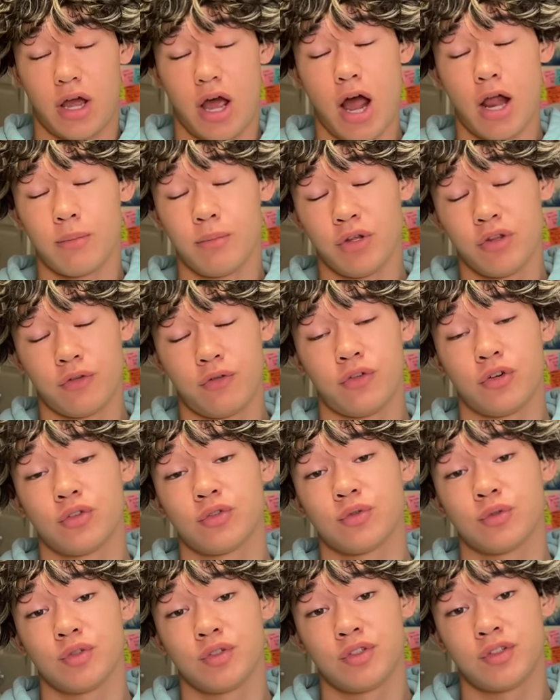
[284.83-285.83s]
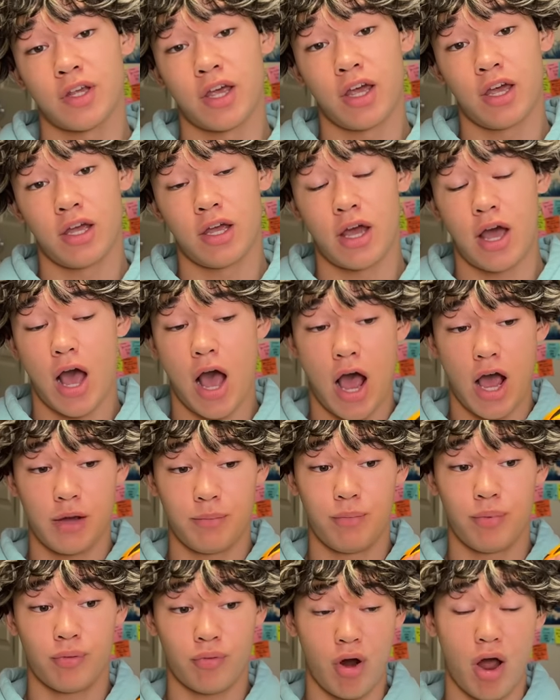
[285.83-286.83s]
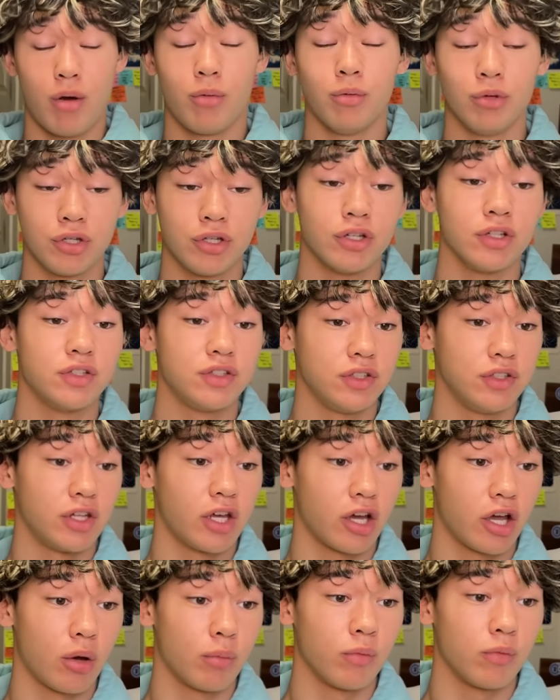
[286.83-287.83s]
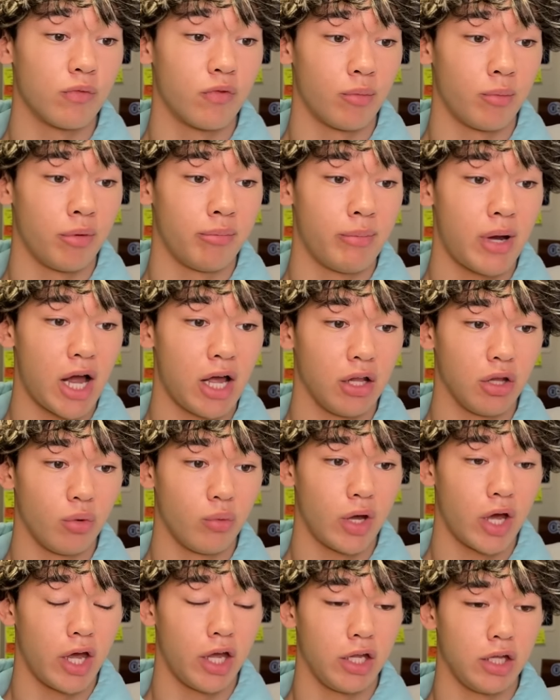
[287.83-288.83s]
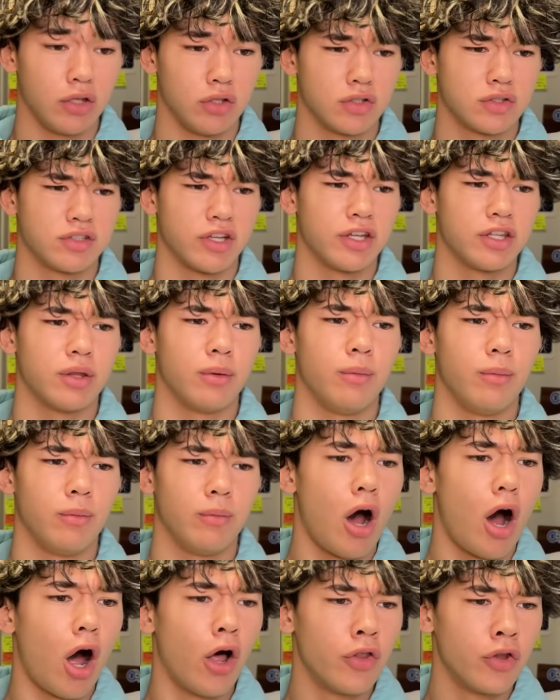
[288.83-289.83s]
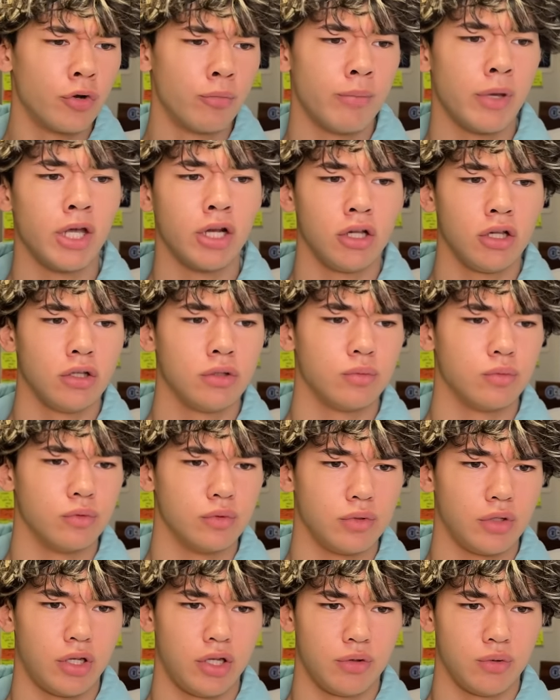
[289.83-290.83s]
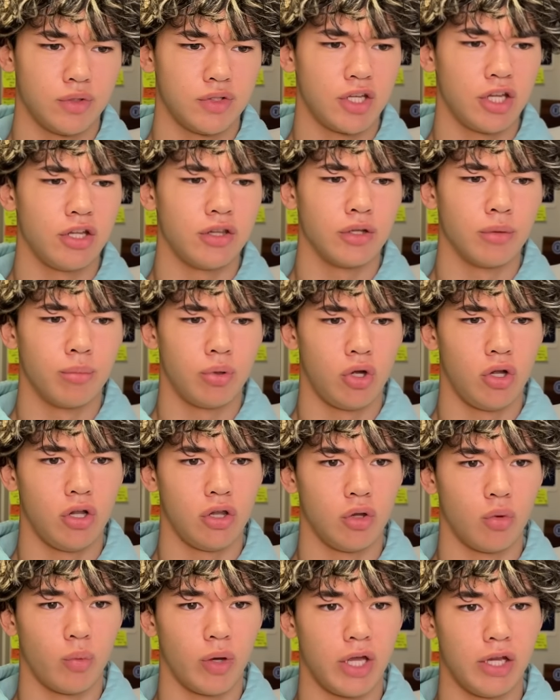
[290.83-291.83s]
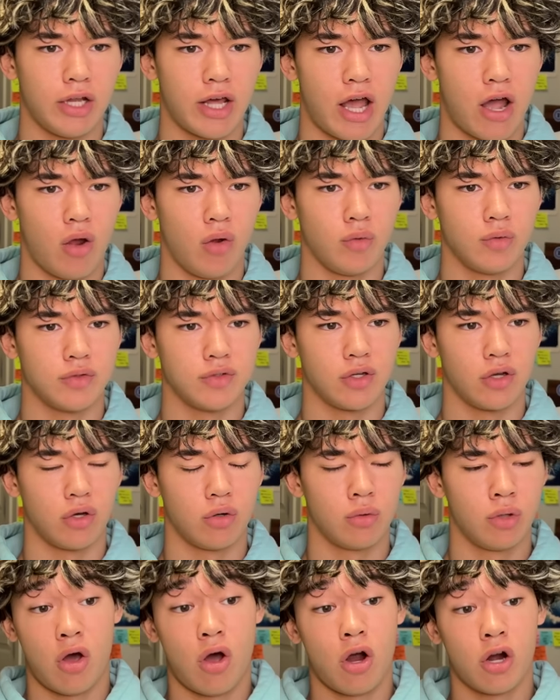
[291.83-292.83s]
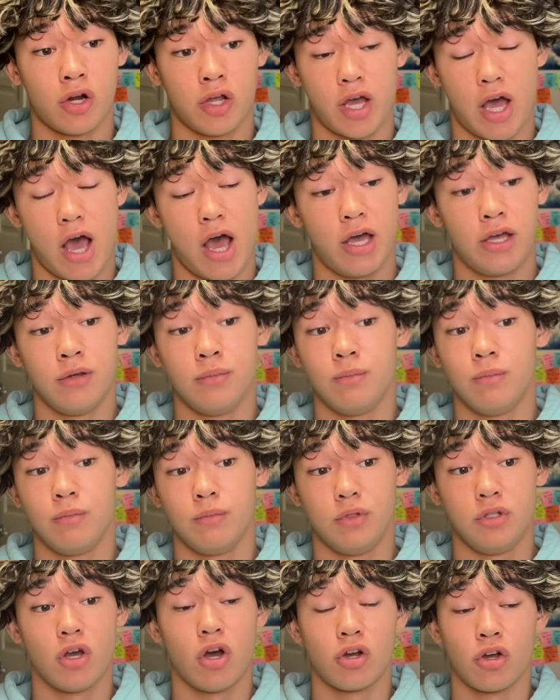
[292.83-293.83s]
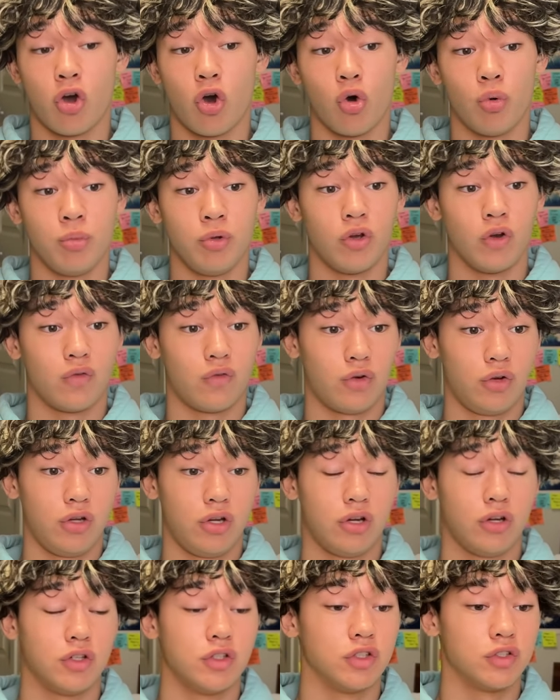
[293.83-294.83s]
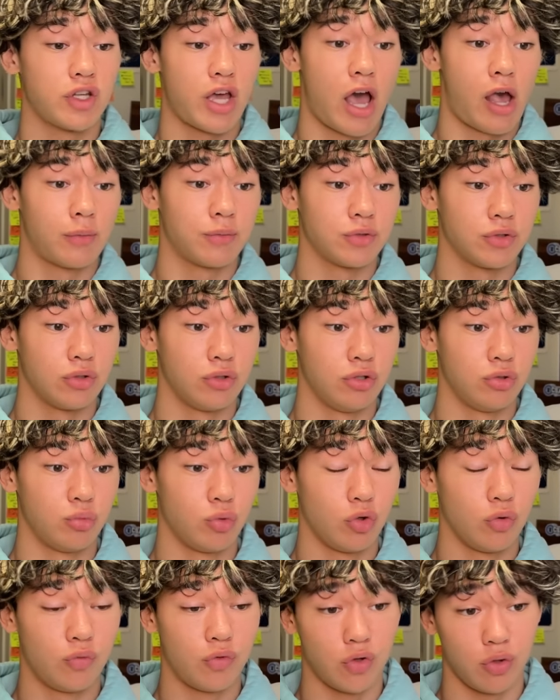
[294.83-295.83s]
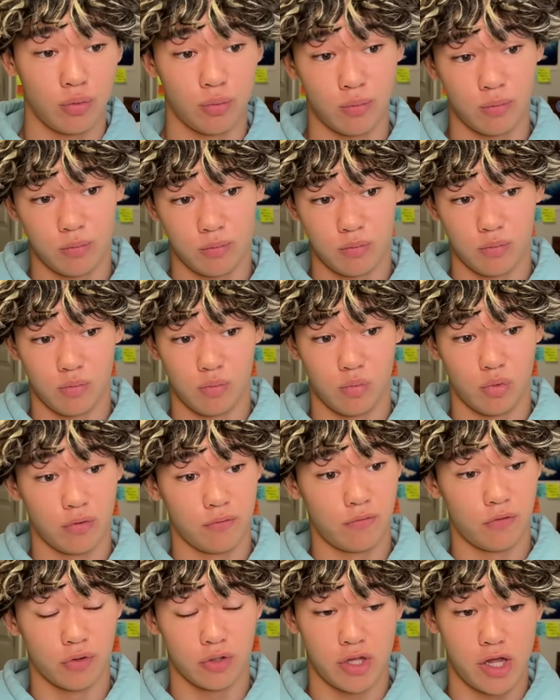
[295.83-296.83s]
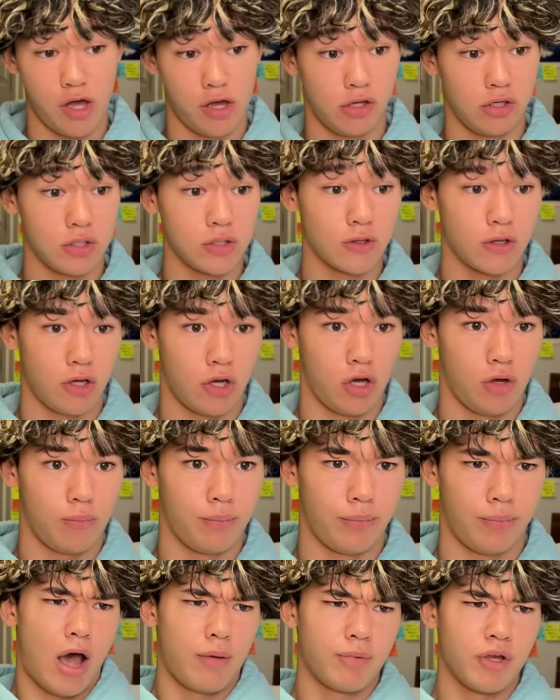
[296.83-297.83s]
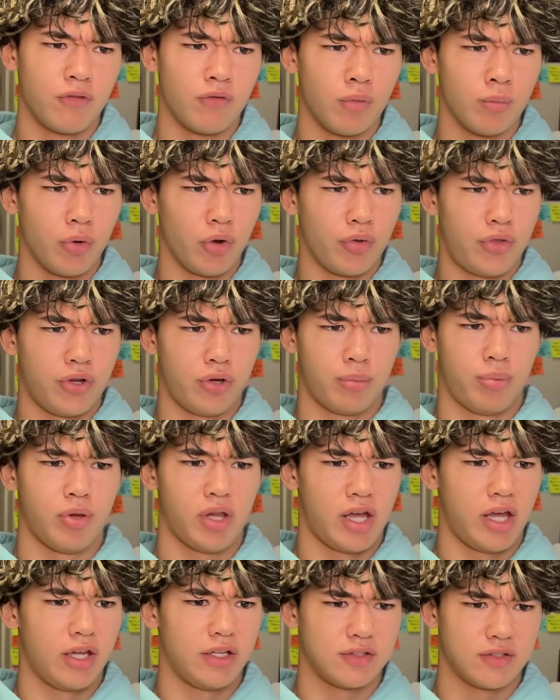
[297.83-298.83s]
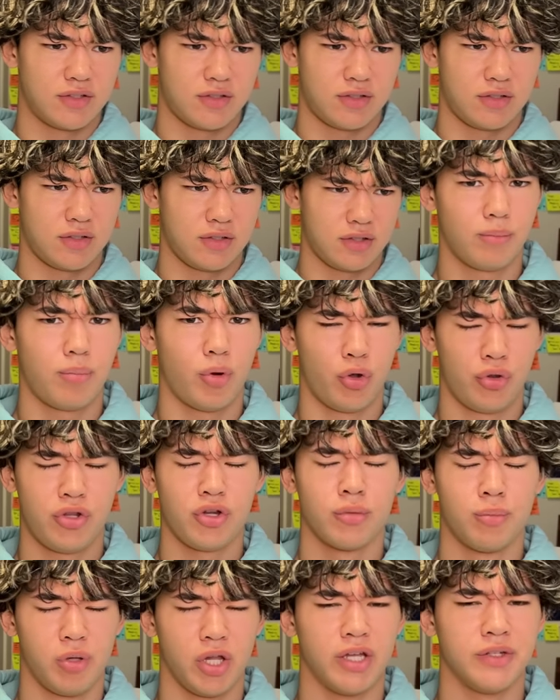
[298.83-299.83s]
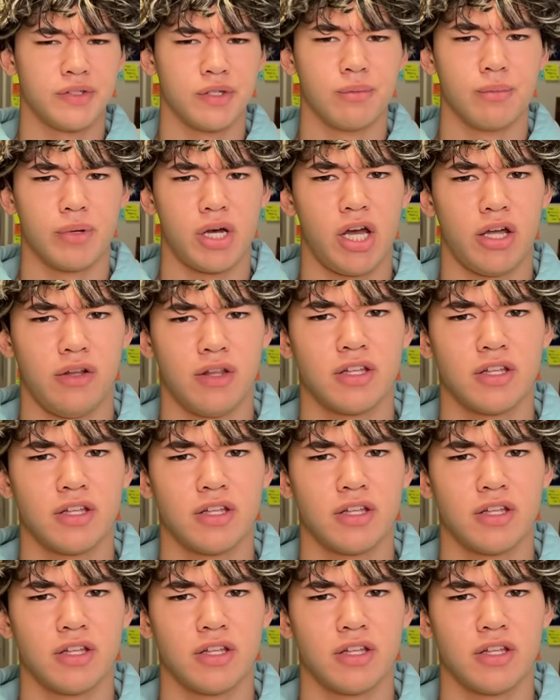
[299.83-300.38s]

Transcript: I'd be the first one to say I probably could have seen that coming from a mile away. It looks like the other middle it was hitting the ball on the way down. So our guy, young homie over here, just absolutely roofed him one foot line. Um, I'm giving both your plays, both your plays combined.